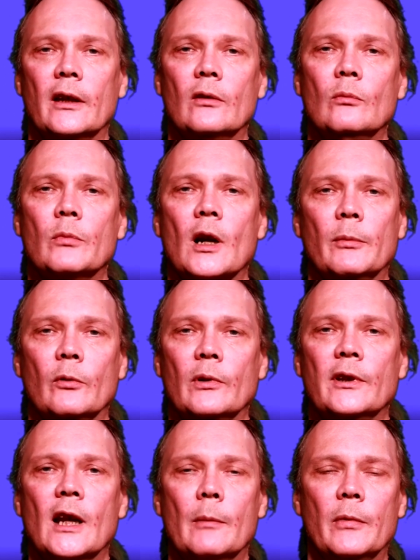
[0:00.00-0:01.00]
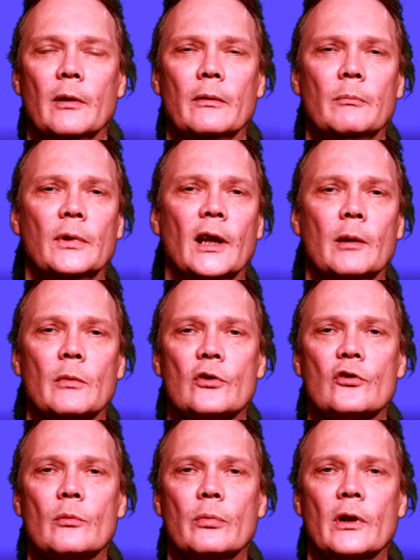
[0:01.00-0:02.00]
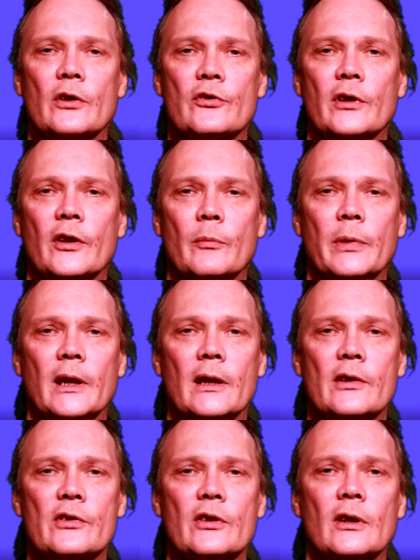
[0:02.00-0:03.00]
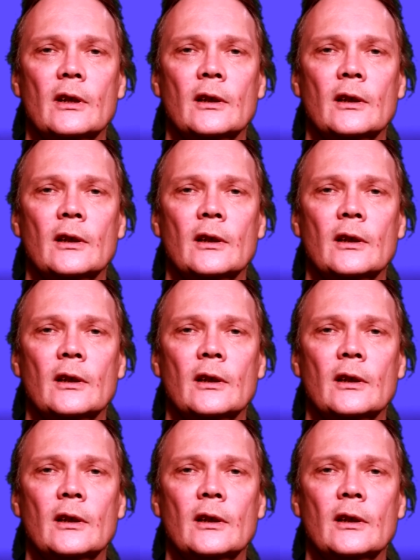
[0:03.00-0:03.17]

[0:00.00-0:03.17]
I probably would not be applying much compression on the bass.